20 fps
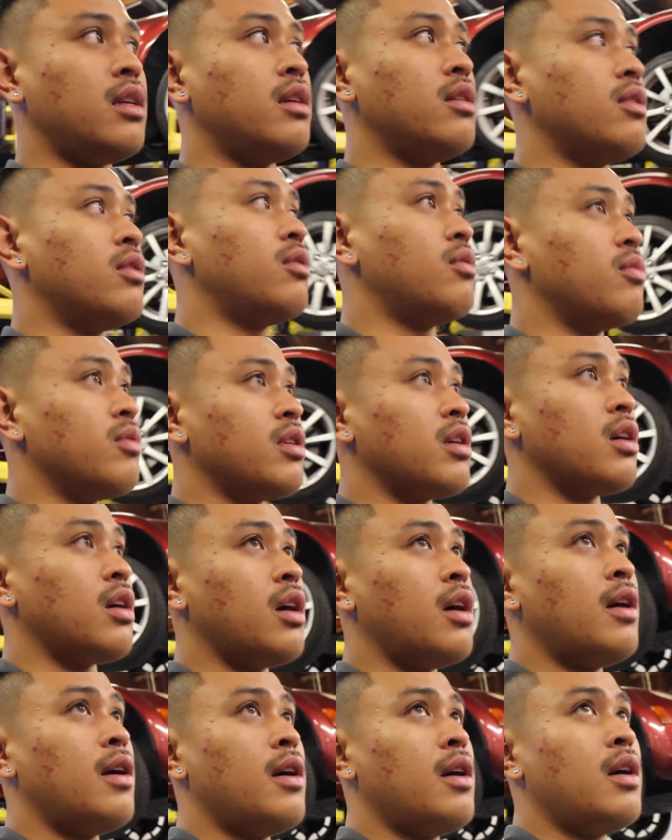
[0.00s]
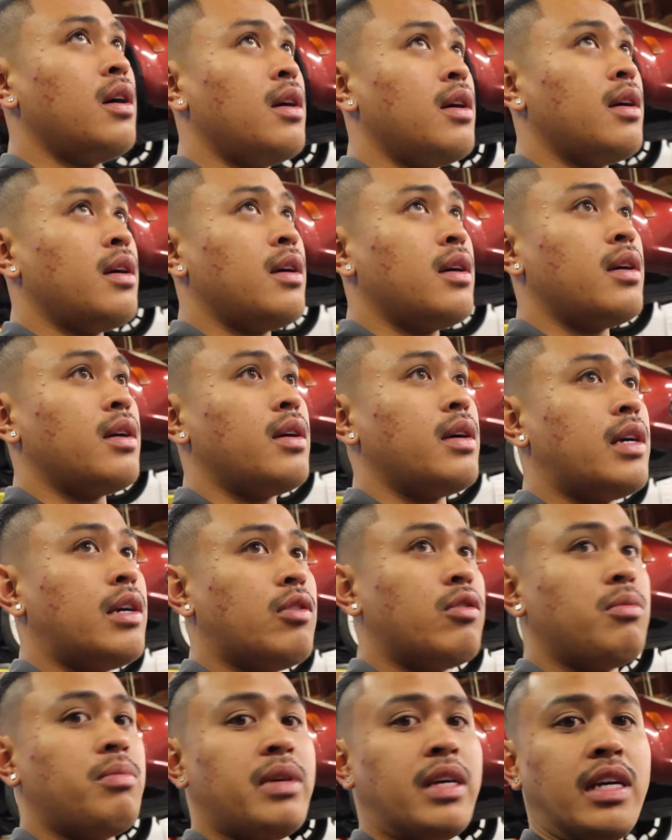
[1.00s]
deal where it
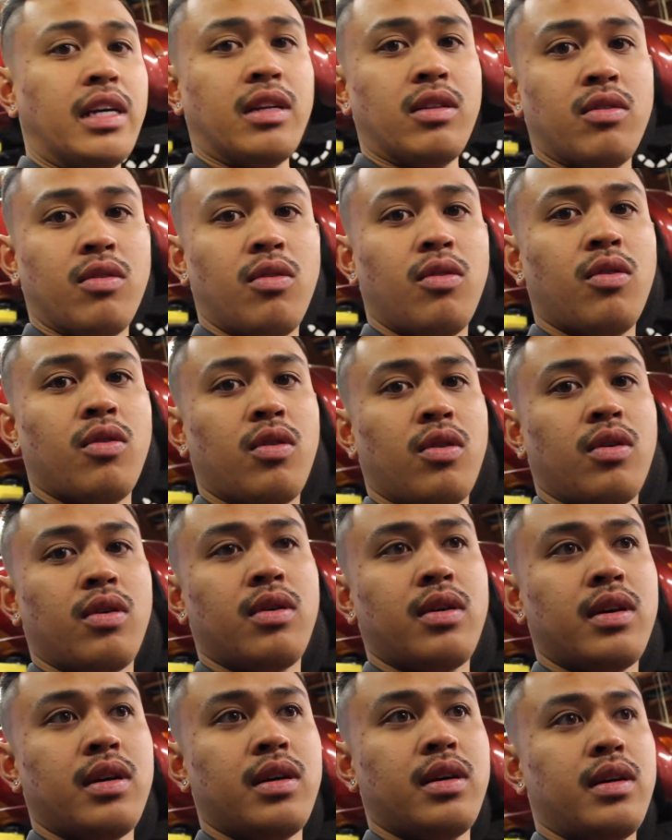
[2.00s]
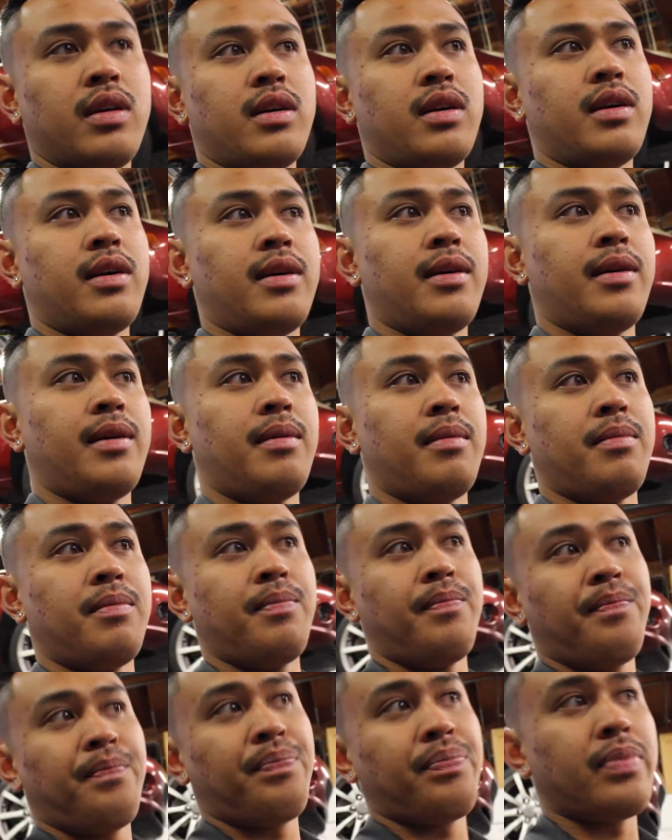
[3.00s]
would be either or.
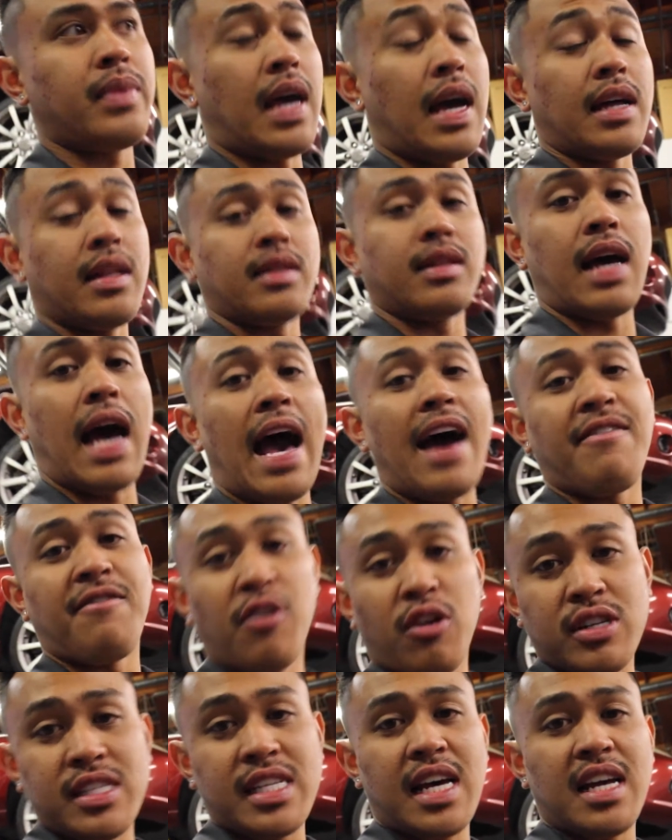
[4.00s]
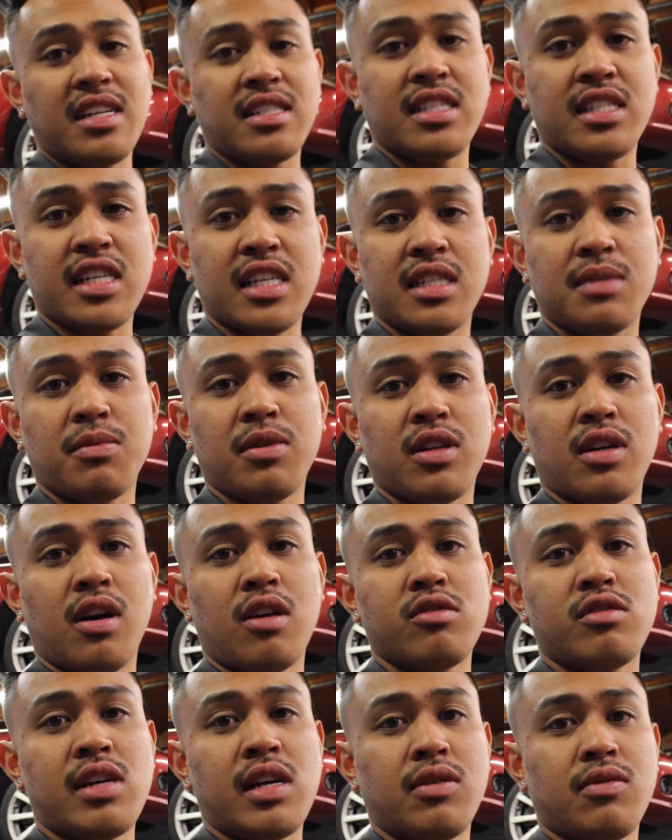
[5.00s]
I first had a 6-month
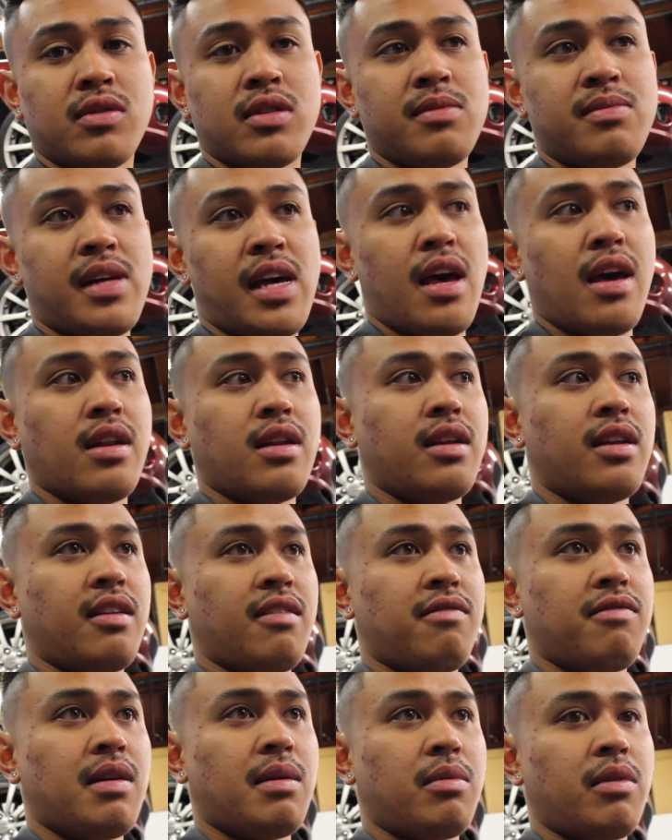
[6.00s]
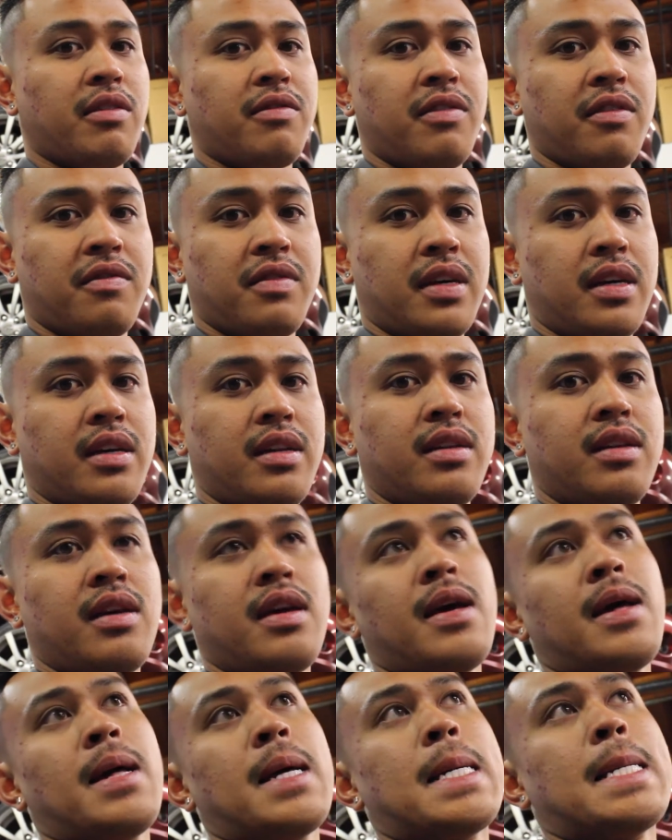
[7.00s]
contract with him that ended in February 15,
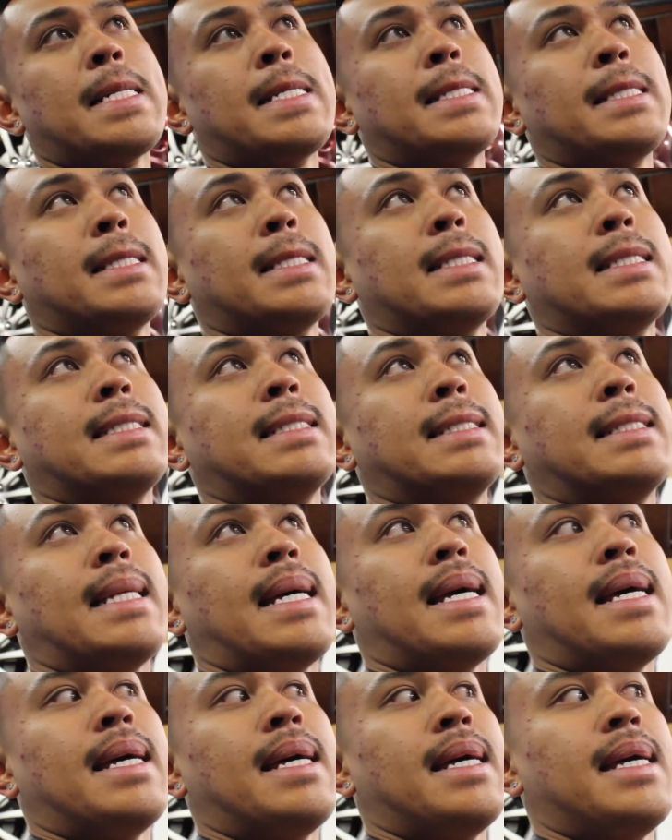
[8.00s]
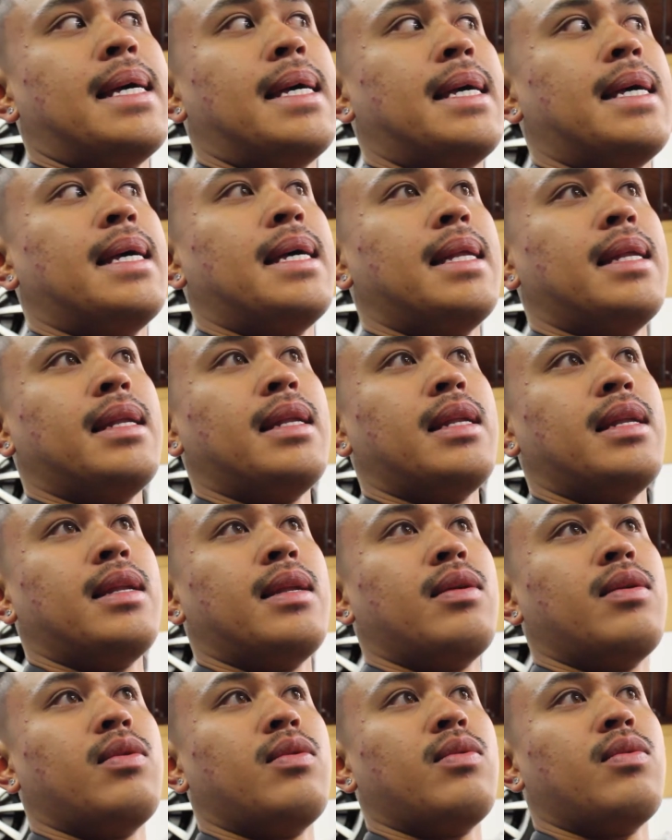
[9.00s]
and
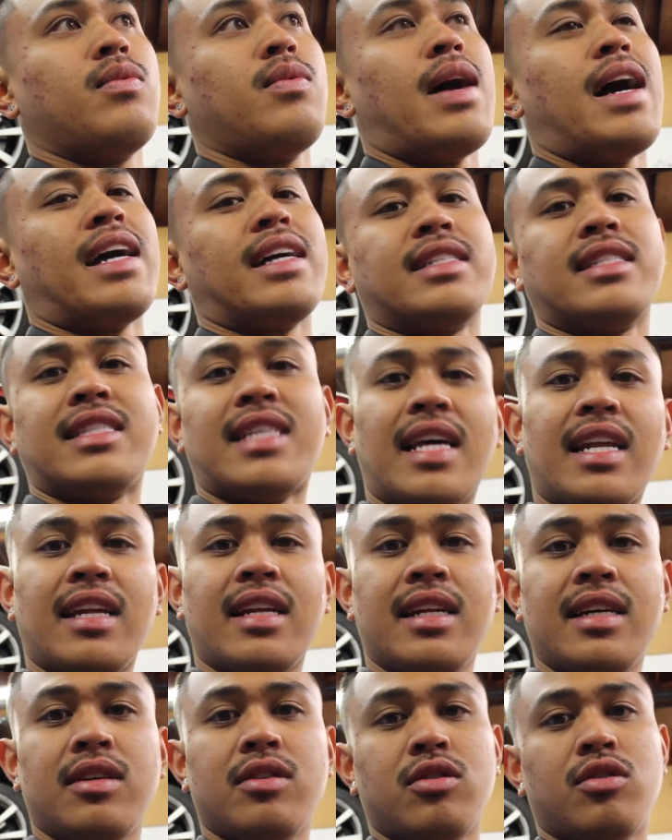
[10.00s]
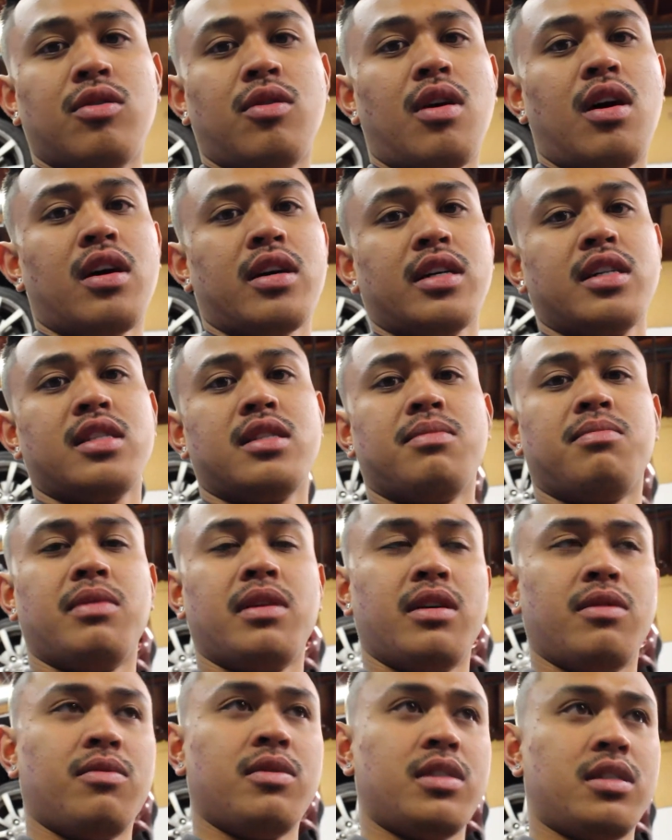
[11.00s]
I extended it until August,
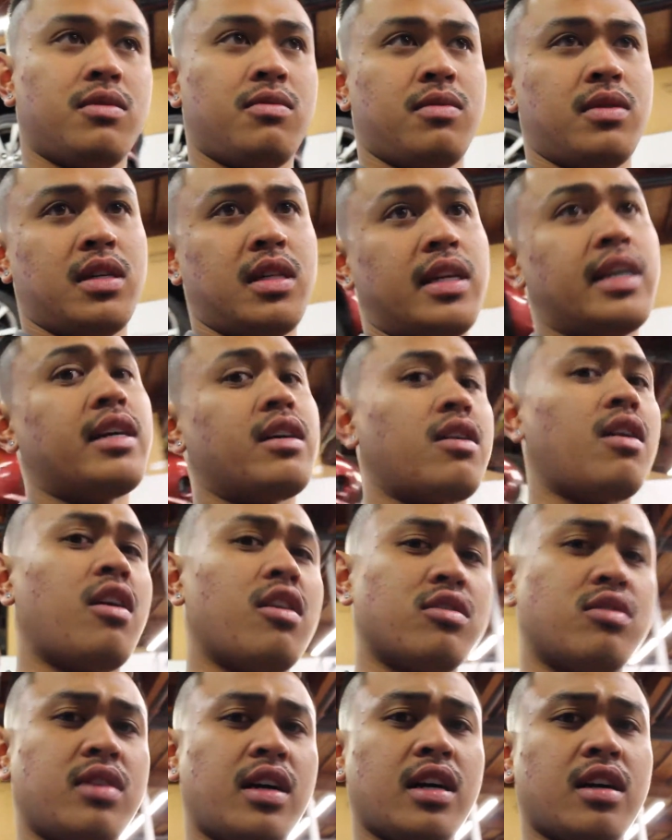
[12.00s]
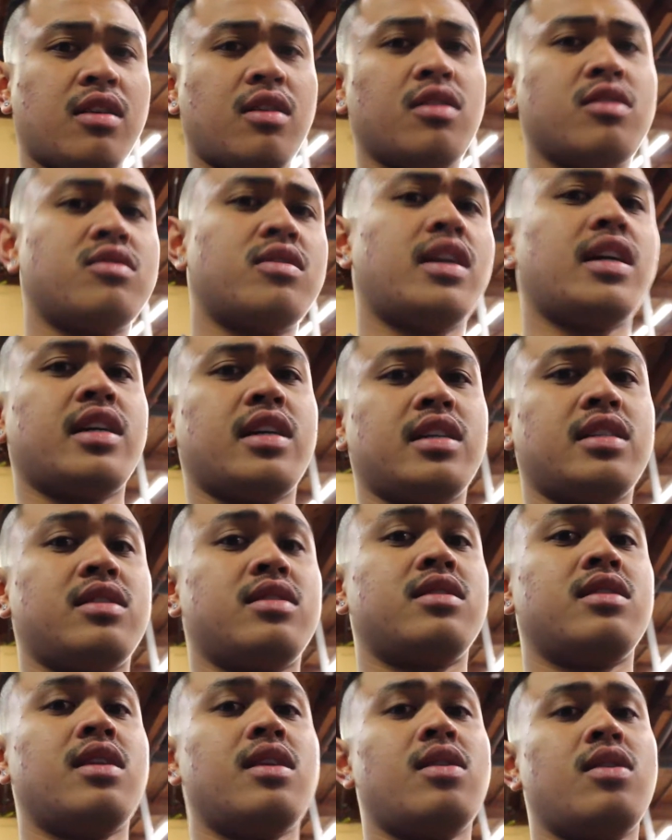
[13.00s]
but it wasn't really a contract.
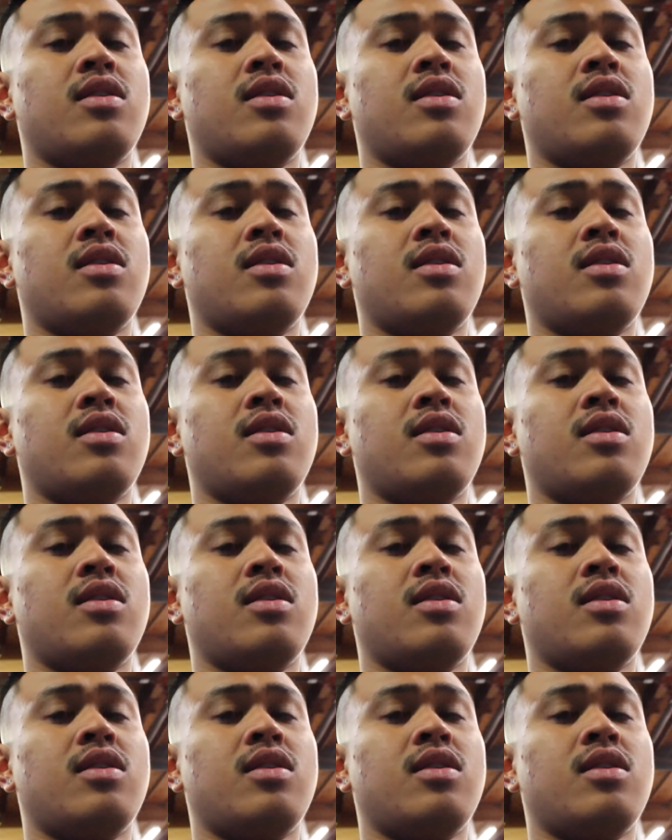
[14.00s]
It's